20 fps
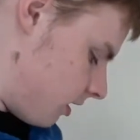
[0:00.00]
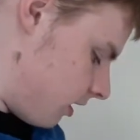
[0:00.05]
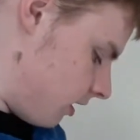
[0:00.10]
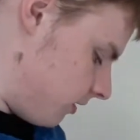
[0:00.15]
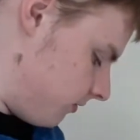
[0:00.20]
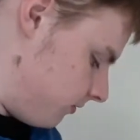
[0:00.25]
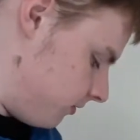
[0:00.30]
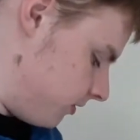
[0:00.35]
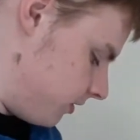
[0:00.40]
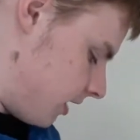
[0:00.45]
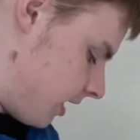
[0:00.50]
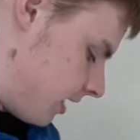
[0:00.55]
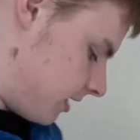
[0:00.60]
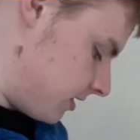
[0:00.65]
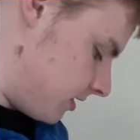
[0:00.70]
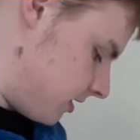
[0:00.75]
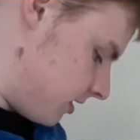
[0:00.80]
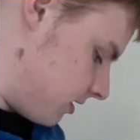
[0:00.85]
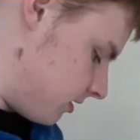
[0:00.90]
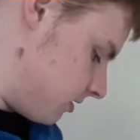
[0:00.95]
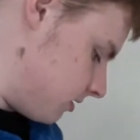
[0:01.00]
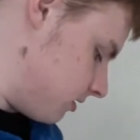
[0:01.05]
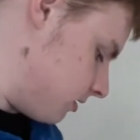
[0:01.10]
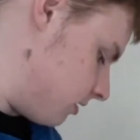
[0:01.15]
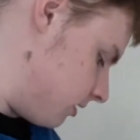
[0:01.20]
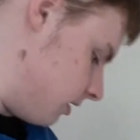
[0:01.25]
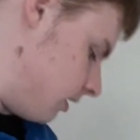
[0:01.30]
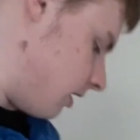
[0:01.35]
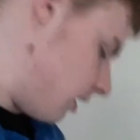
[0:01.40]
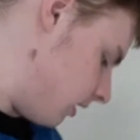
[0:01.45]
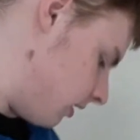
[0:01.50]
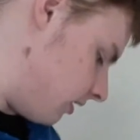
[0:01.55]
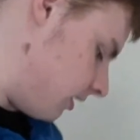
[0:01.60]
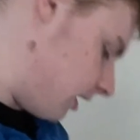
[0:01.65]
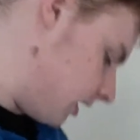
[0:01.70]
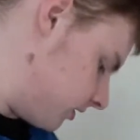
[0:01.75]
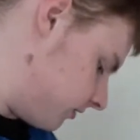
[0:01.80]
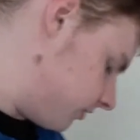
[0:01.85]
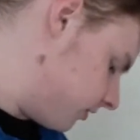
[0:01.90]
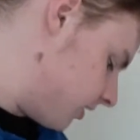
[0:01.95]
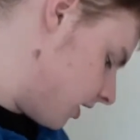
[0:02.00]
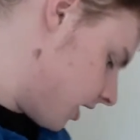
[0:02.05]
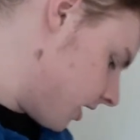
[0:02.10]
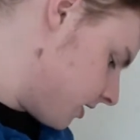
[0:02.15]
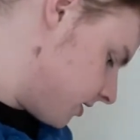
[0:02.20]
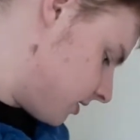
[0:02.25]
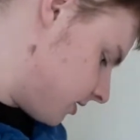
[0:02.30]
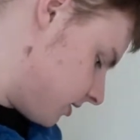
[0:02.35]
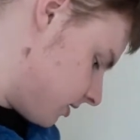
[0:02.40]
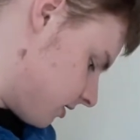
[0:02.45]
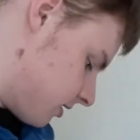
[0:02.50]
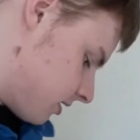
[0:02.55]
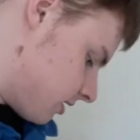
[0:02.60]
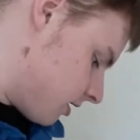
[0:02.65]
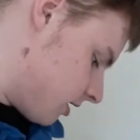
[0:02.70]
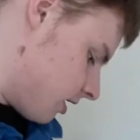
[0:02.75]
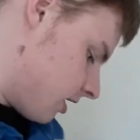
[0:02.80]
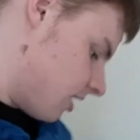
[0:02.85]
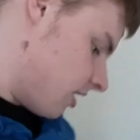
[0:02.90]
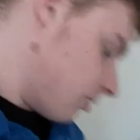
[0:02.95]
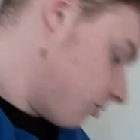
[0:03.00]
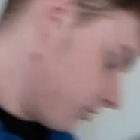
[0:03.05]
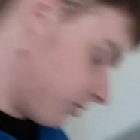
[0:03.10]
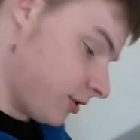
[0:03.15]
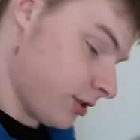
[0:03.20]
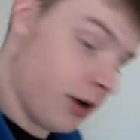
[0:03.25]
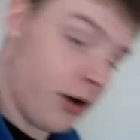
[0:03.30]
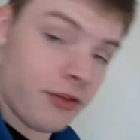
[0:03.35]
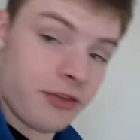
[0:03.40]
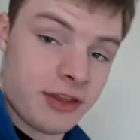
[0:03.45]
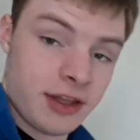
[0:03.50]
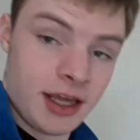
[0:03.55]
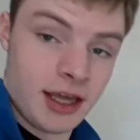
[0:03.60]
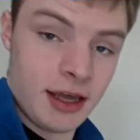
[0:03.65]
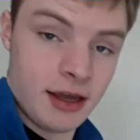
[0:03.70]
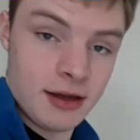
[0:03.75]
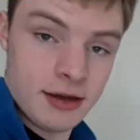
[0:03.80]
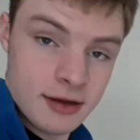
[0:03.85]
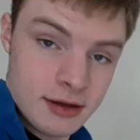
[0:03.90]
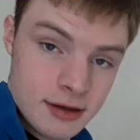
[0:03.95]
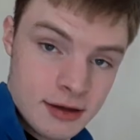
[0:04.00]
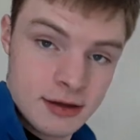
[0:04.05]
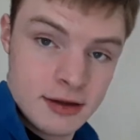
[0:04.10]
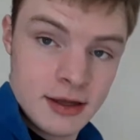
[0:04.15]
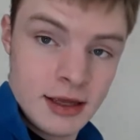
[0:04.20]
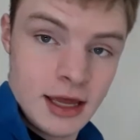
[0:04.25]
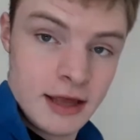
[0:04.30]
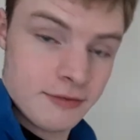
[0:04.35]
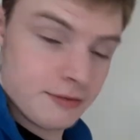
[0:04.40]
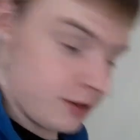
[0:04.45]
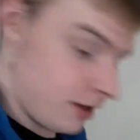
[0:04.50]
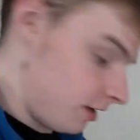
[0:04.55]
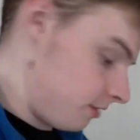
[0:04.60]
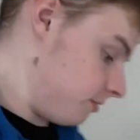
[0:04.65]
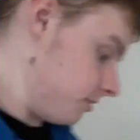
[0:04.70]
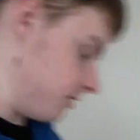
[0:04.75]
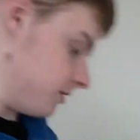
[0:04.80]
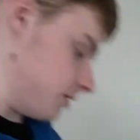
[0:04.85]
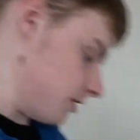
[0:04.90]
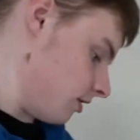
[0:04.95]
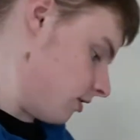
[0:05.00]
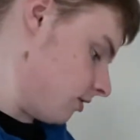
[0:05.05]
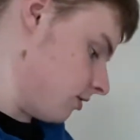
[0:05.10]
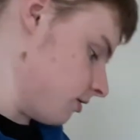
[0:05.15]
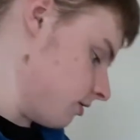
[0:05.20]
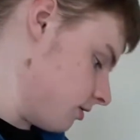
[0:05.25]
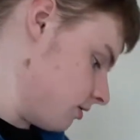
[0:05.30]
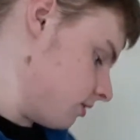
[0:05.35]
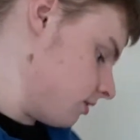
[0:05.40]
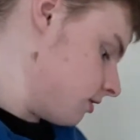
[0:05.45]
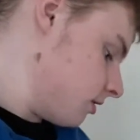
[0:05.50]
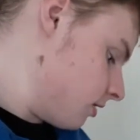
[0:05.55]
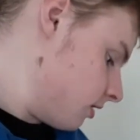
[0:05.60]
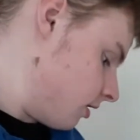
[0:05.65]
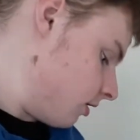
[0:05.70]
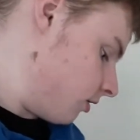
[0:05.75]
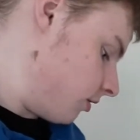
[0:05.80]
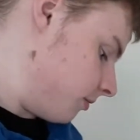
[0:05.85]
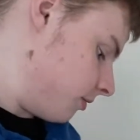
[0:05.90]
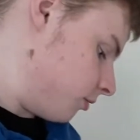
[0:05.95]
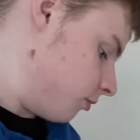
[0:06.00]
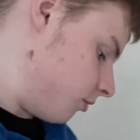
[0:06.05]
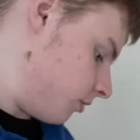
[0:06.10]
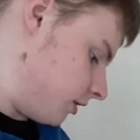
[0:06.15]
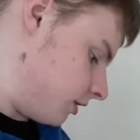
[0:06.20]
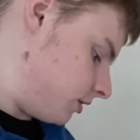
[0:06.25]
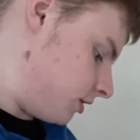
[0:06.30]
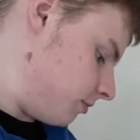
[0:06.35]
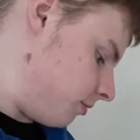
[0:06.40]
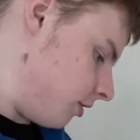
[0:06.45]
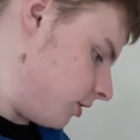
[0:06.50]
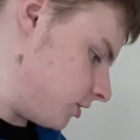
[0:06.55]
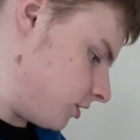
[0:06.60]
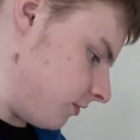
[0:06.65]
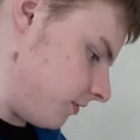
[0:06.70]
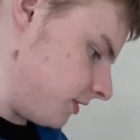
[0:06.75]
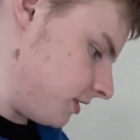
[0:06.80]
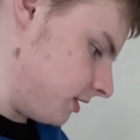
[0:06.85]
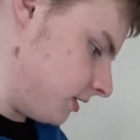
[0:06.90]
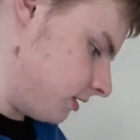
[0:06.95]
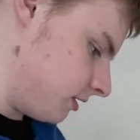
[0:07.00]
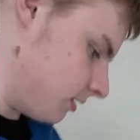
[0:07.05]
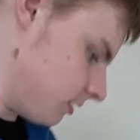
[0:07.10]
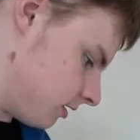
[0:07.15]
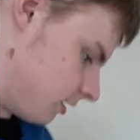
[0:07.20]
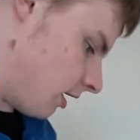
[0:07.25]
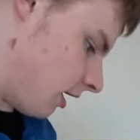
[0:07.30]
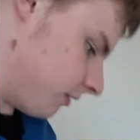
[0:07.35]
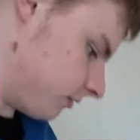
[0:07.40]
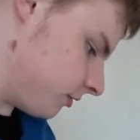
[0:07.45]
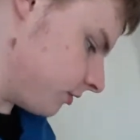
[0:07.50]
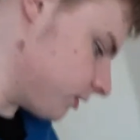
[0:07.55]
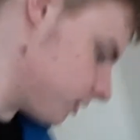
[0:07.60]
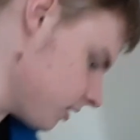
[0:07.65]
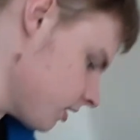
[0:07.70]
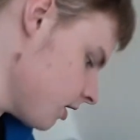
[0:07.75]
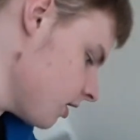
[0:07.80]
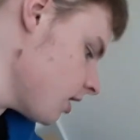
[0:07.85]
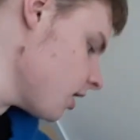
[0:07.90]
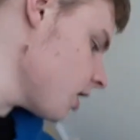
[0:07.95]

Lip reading: in a few days, I think, in the next few days. Also got the envelope, so I'm going to be walking to the post office afterwards.